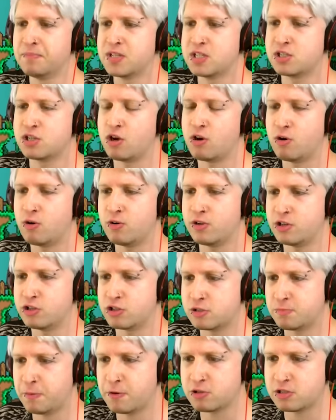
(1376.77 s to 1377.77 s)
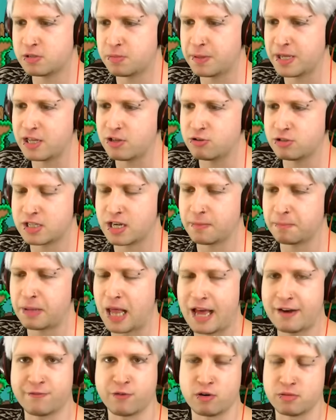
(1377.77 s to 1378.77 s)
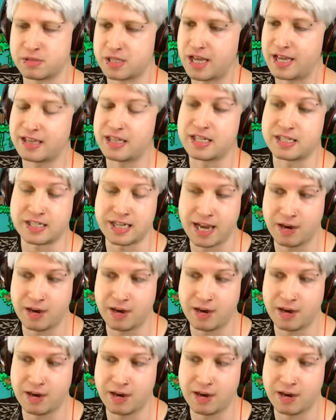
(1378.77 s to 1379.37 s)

So you're supposed to be using platforms like this.